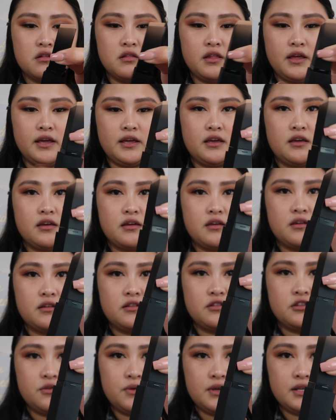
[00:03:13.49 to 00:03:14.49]
like,
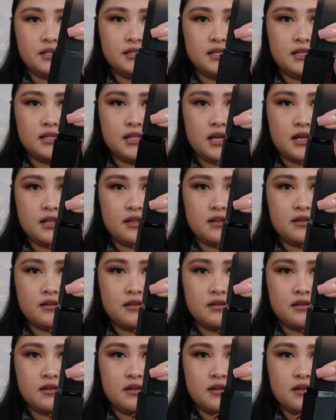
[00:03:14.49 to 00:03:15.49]
do you guys see that?
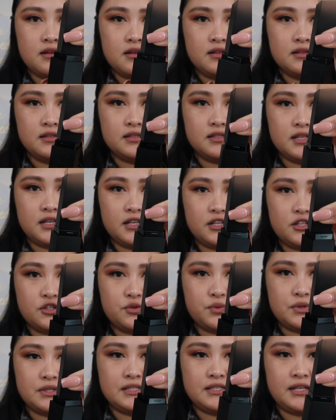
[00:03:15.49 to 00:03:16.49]
It's like
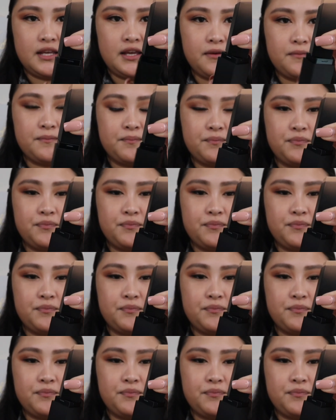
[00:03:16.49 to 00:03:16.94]
twisting.